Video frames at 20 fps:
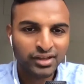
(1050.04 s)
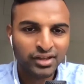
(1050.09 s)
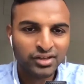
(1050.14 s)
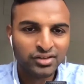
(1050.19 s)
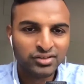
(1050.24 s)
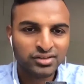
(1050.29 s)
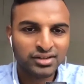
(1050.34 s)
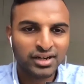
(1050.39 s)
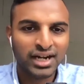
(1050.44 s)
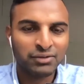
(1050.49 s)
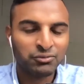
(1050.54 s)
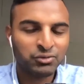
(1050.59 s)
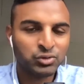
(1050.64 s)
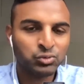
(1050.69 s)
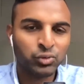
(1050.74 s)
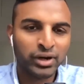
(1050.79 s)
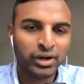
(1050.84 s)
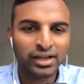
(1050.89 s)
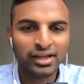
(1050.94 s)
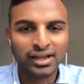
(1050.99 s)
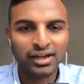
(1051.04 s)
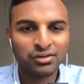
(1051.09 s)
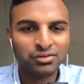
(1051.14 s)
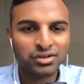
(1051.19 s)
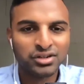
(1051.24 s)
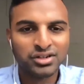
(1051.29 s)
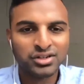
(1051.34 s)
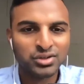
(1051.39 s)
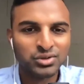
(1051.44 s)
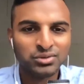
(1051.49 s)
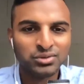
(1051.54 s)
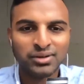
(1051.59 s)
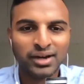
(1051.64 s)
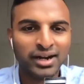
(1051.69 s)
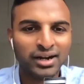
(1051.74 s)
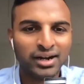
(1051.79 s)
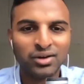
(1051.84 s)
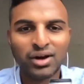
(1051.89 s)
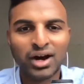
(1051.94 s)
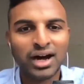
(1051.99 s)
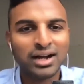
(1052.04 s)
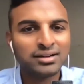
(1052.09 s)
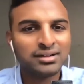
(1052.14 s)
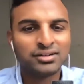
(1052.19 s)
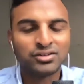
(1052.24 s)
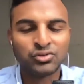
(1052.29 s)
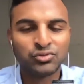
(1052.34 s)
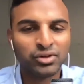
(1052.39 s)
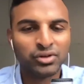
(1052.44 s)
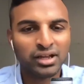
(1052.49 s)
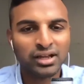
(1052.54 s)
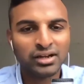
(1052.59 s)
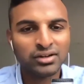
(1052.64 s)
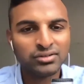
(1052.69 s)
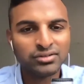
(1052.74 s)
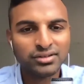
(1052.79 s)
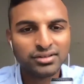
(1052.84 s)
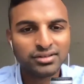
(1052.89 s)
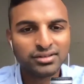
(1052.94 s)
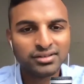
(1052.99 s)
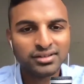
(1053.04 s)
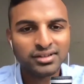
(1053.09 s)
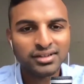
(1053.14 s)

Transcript: starting with one account to, I don't know, hundreds of accounts,